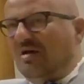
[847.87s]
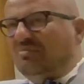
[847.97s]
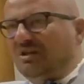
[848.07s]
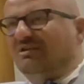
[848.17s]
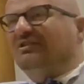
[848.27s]

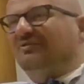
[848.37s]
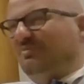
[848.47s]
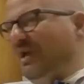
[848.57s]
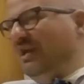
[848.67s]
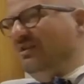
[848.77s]
but it
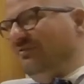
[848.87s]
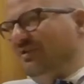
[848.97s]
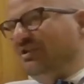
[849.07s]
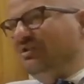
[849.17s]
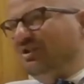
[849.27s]
was making
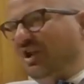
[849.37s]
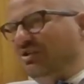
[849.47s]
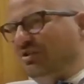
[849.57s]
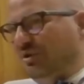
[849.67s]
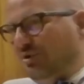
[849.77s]
very
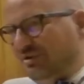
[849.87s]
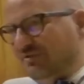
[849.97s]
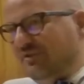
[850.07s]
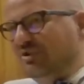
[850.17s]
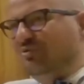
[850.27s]
strange
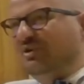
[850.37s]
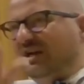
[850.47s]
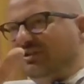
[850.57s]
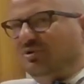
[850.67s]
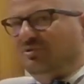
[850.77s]
noise when you
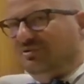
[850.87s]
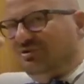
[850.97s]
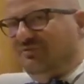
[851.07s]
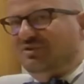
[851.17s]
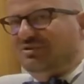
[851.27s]
had all
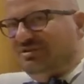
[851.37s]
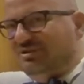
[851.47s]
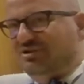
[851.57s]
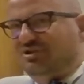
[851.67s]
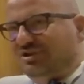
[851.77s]
this
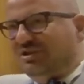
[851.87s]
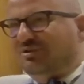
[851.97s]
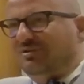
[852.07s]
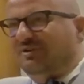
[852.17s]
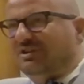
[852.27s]
jitter
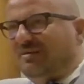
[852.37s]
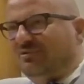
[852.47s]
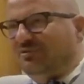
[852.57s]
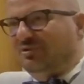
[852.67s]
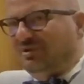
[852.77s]
all the
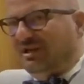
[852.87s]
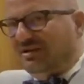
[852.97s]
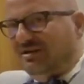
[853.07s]
time, like